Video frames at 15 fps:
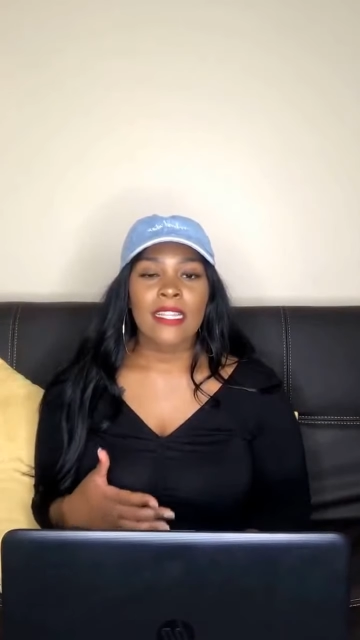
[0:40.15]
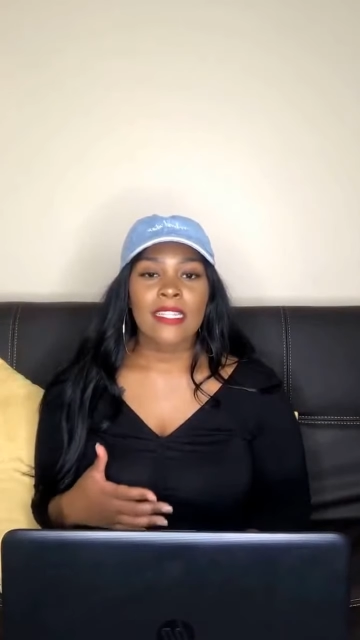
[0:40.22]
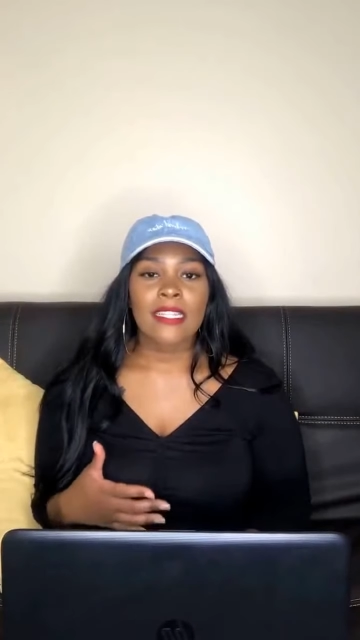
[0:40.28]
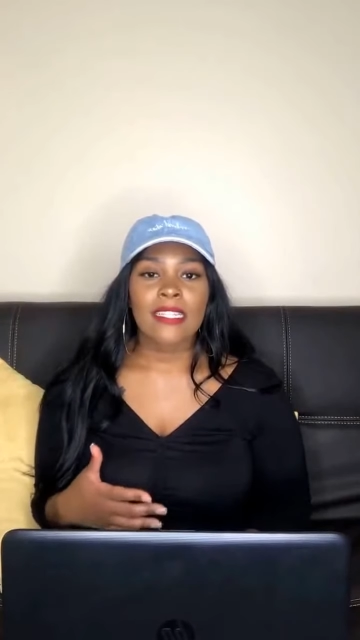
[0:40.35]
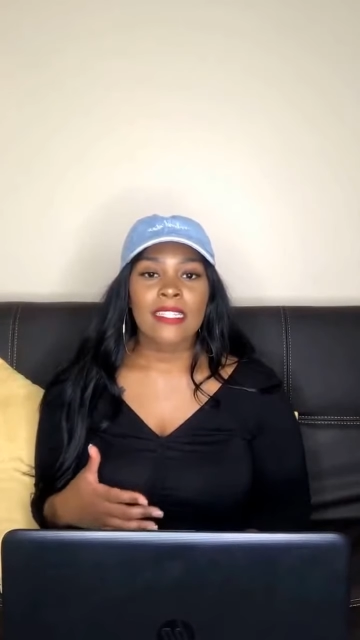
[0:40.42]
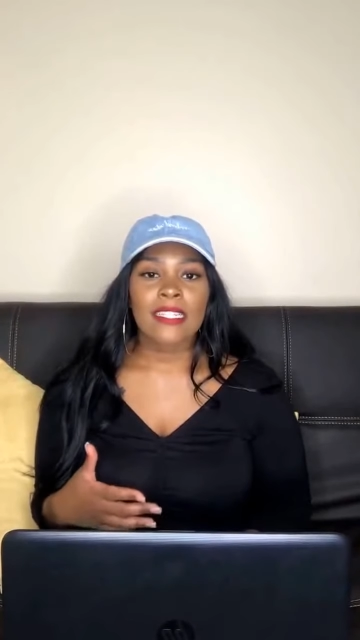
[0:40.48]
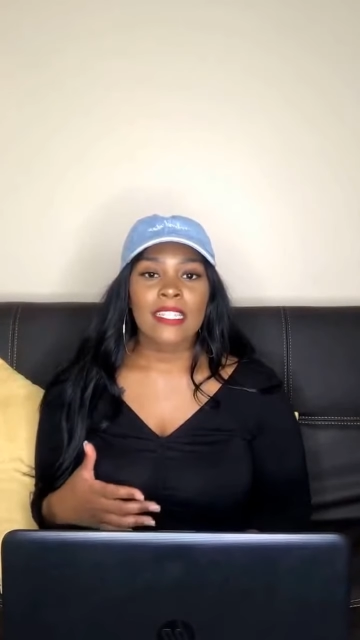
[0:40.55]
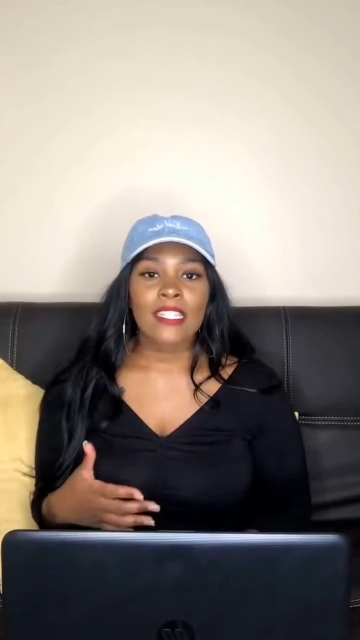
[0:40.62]
and
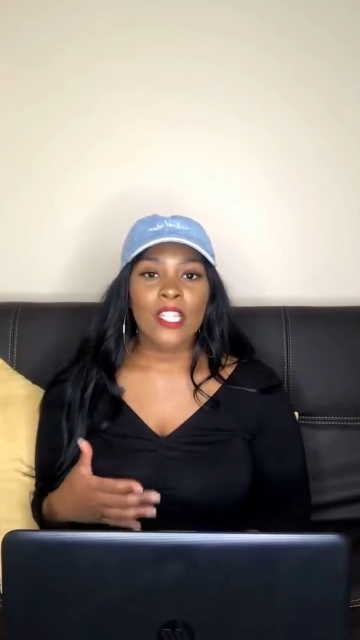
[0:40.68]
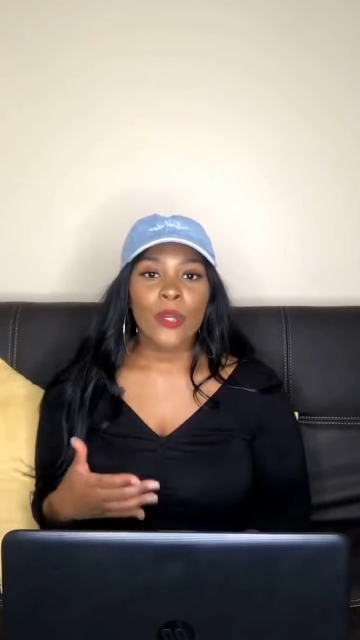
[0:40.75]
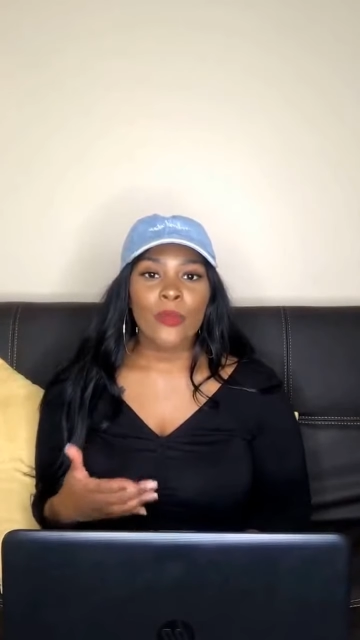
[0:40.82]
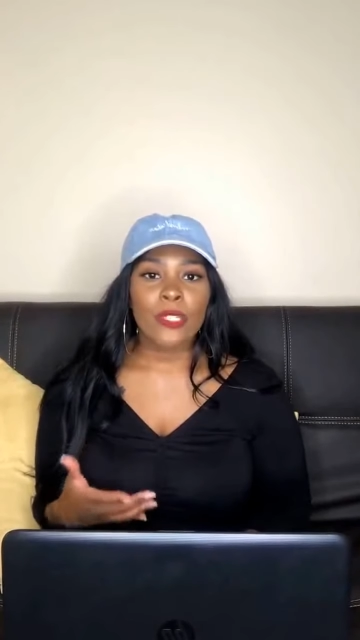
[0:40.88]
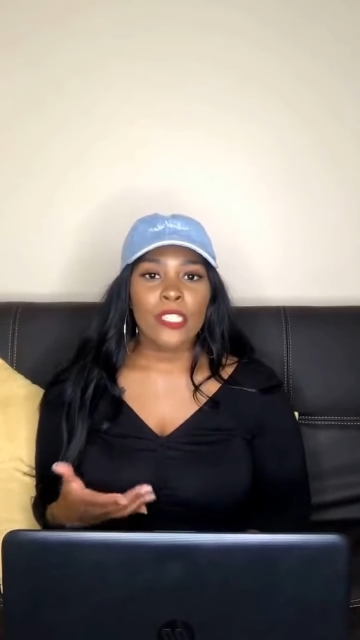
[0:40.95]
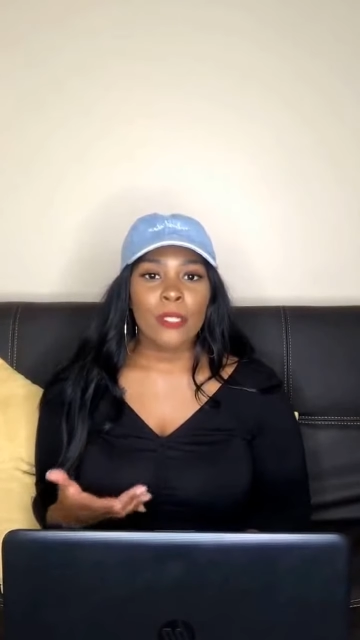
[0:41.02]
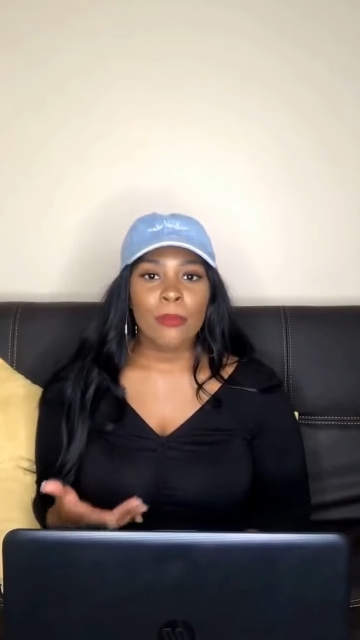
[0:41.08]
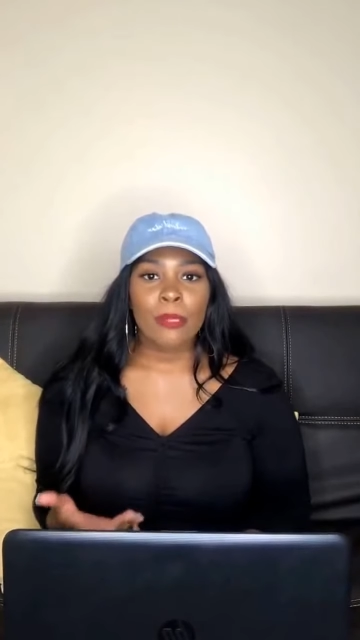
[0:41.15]
it's a
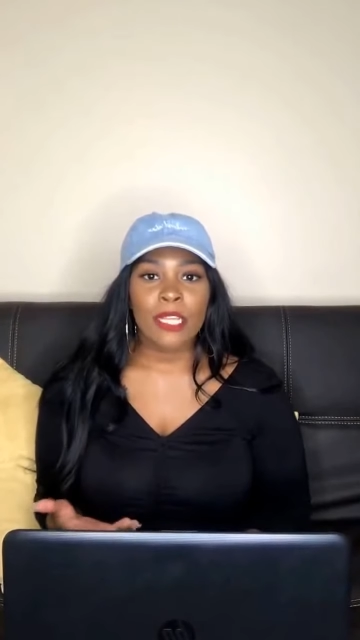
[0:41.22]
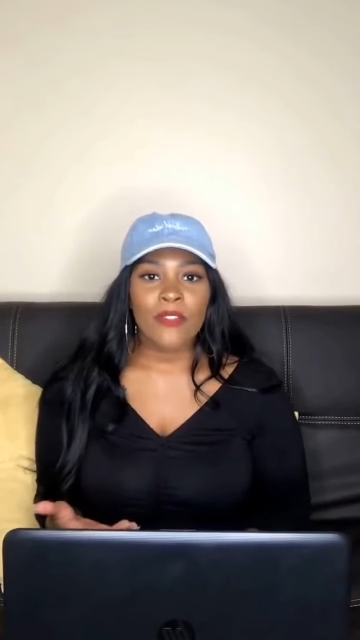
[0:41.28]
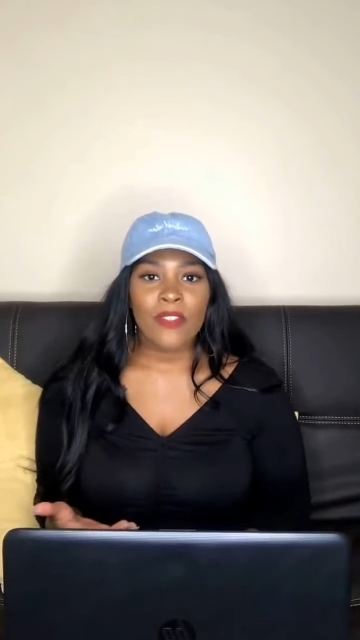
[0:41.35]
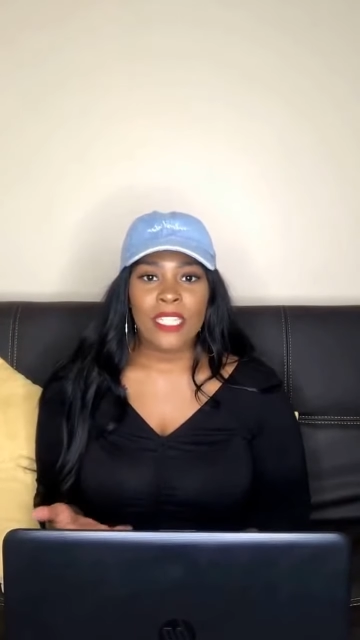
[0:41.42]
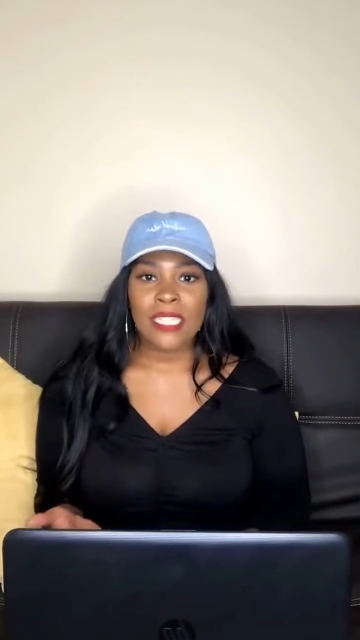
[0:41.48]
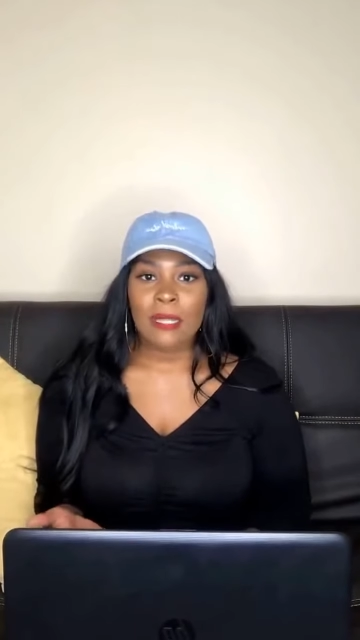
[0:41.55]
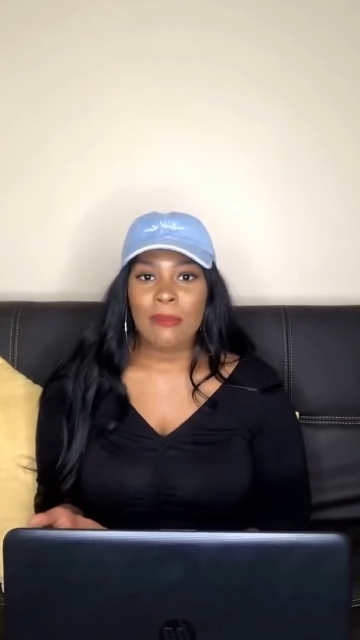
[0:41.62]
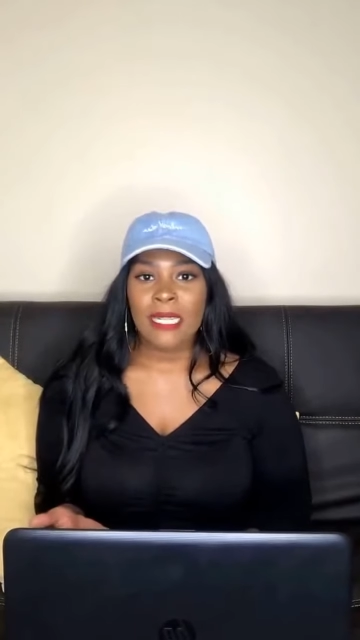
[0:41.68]

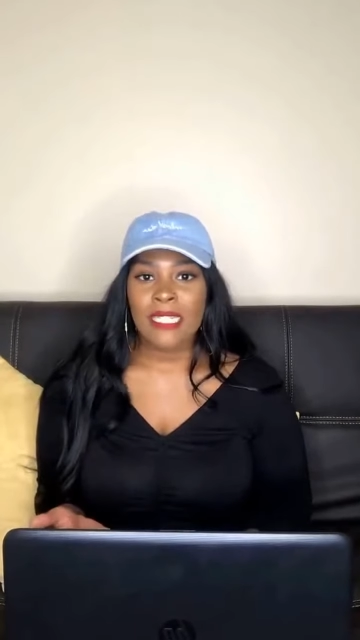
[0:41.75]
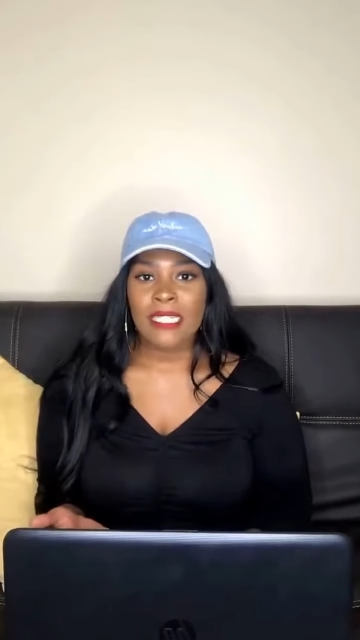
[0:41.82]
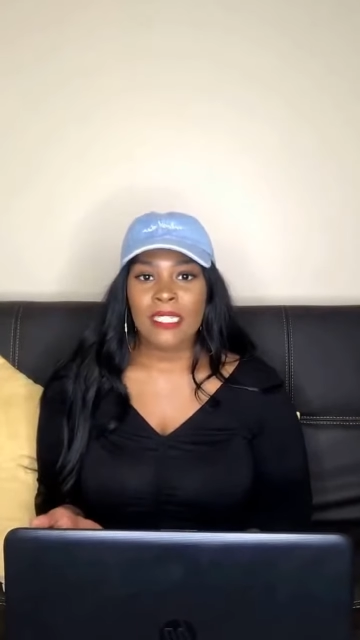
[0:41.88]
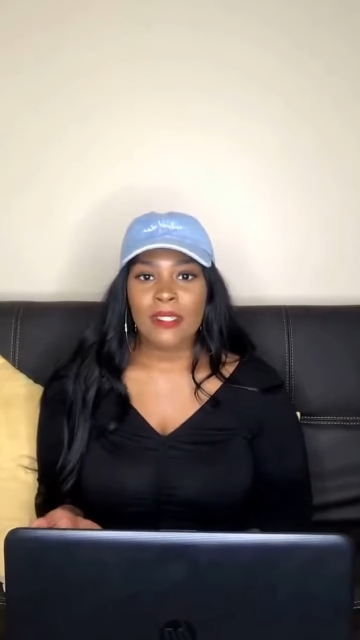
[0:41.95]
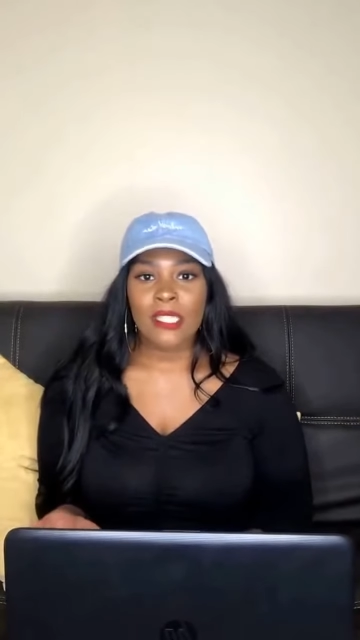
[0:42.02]
big deal.